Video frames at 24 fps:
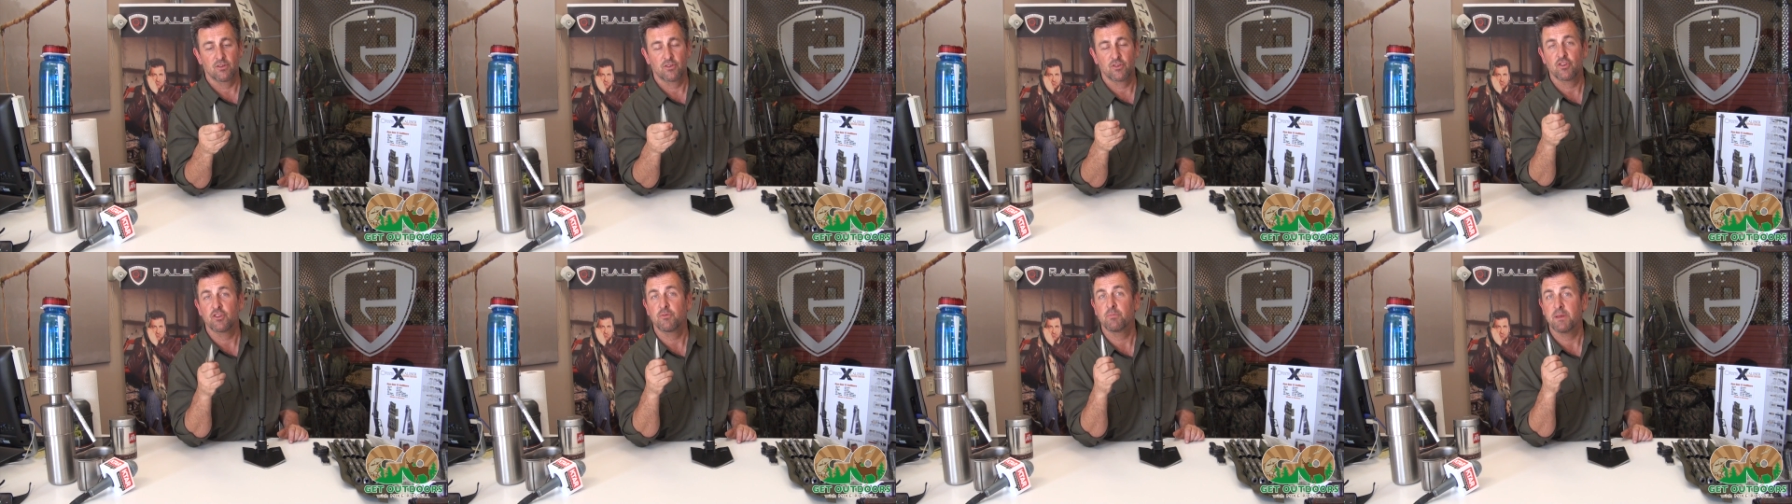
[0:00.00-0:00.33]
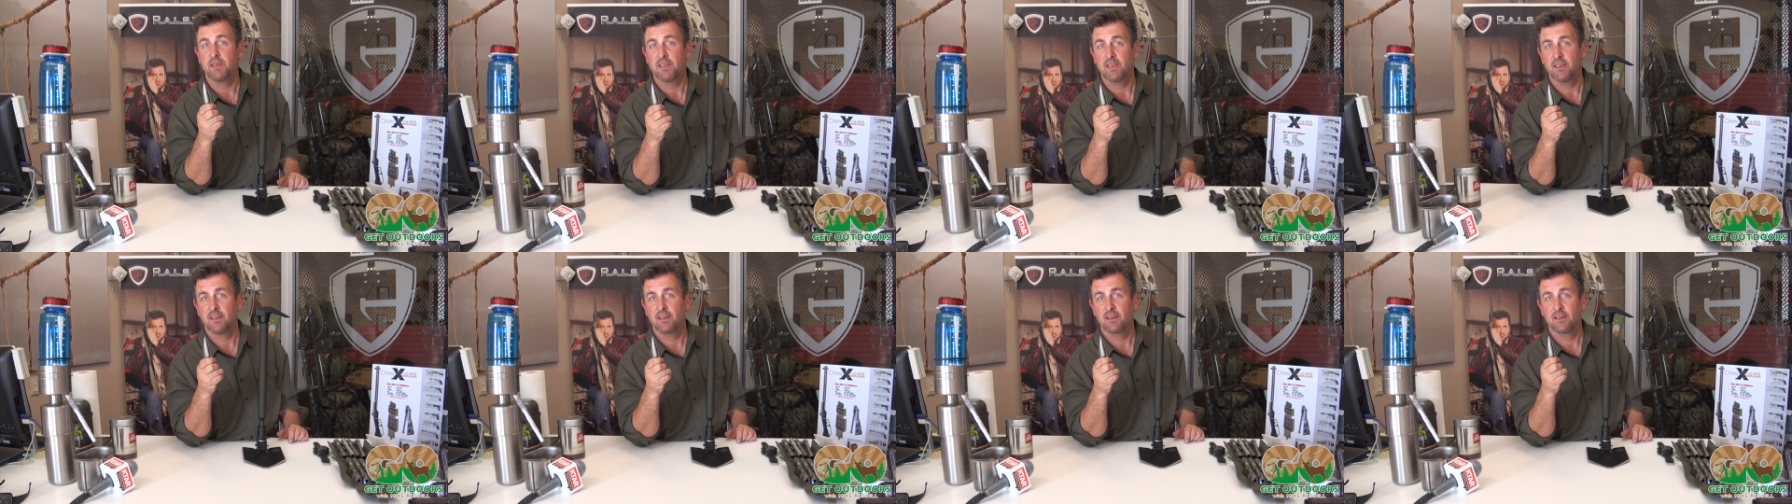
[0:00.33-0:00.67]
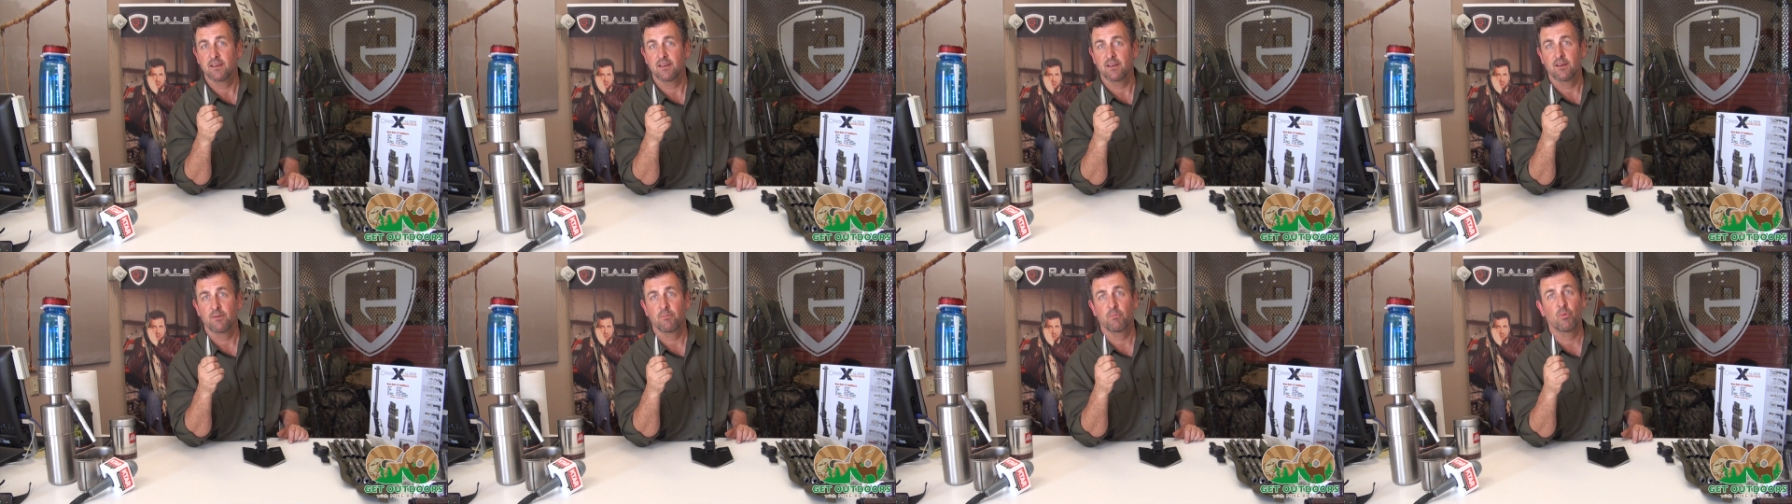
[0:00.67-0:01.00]
could be
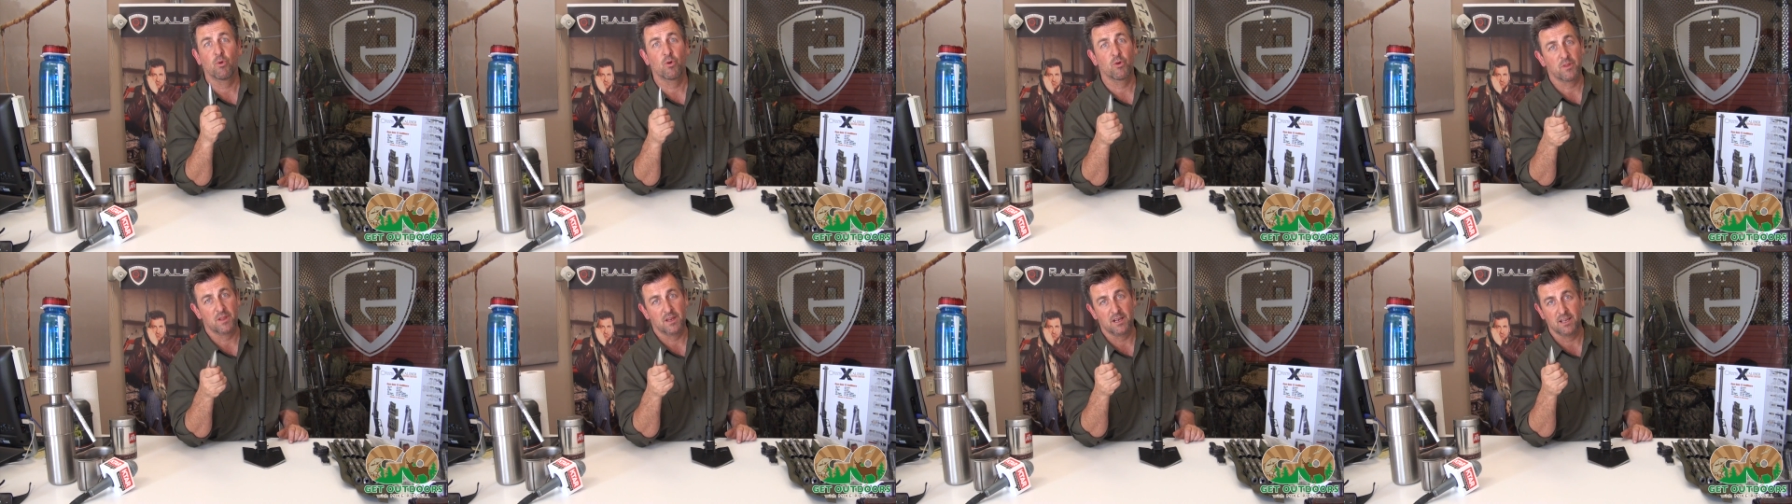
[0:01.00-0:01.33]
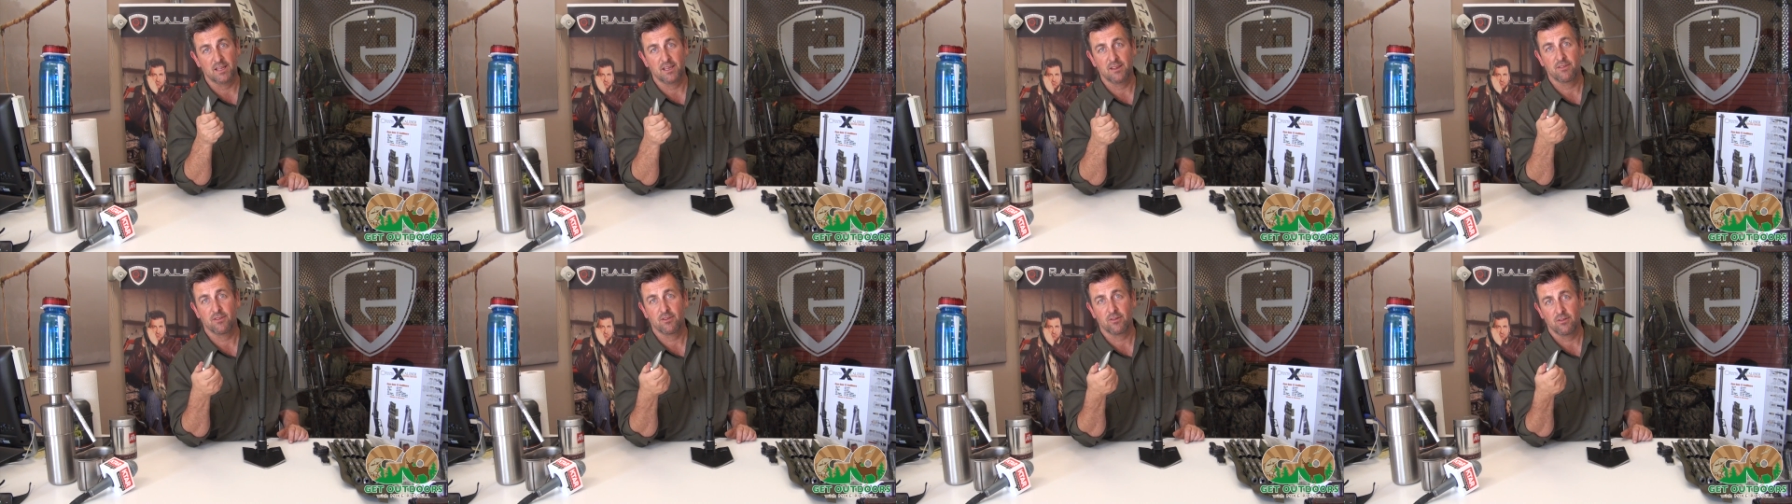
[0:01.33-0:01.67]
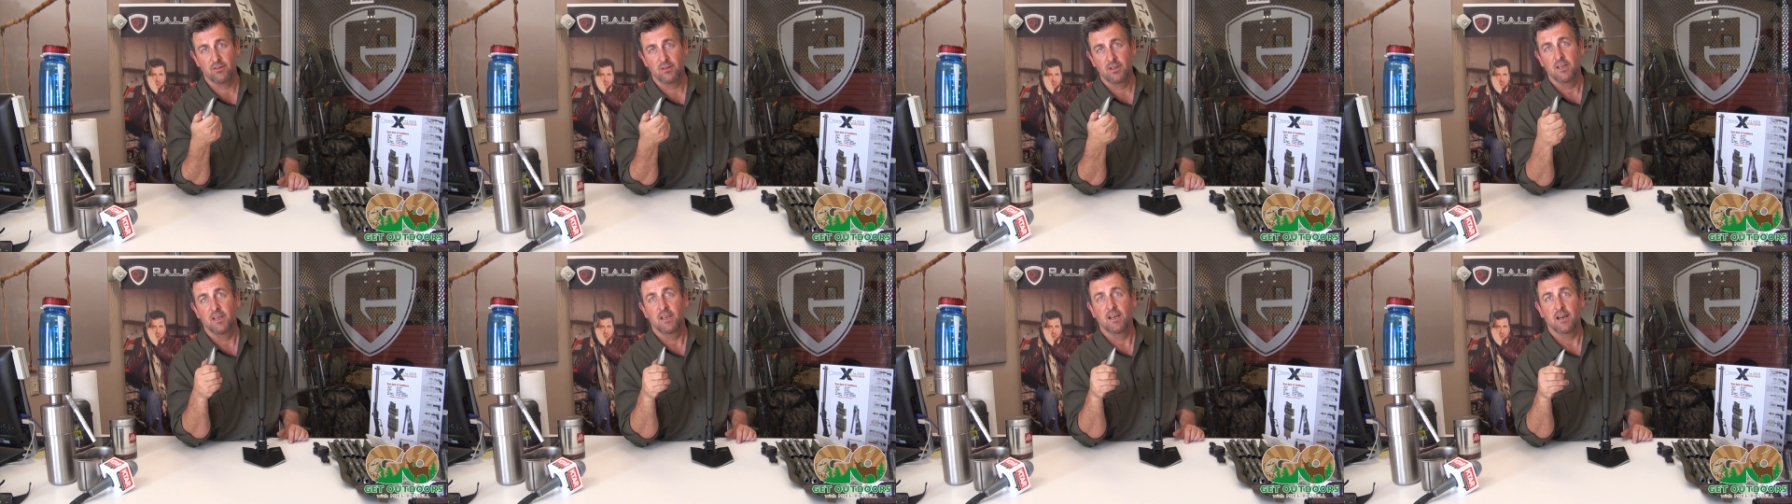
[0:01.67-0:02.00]
more than
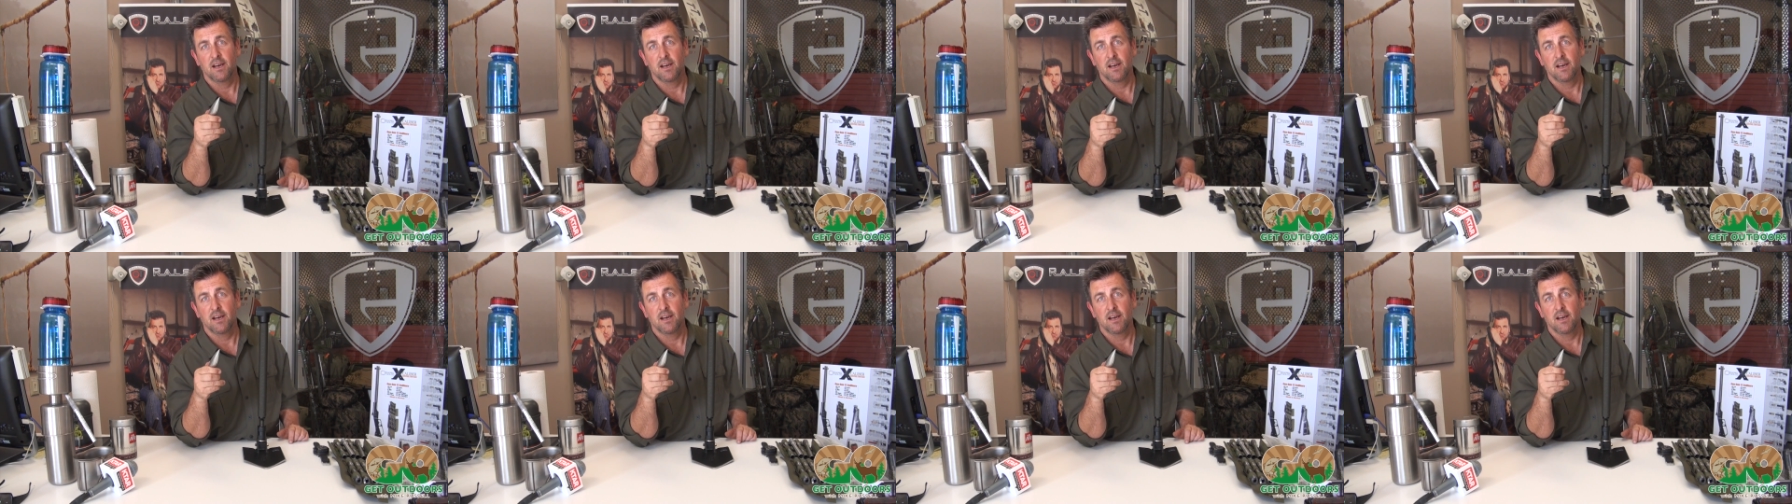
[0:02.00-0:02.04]
lethal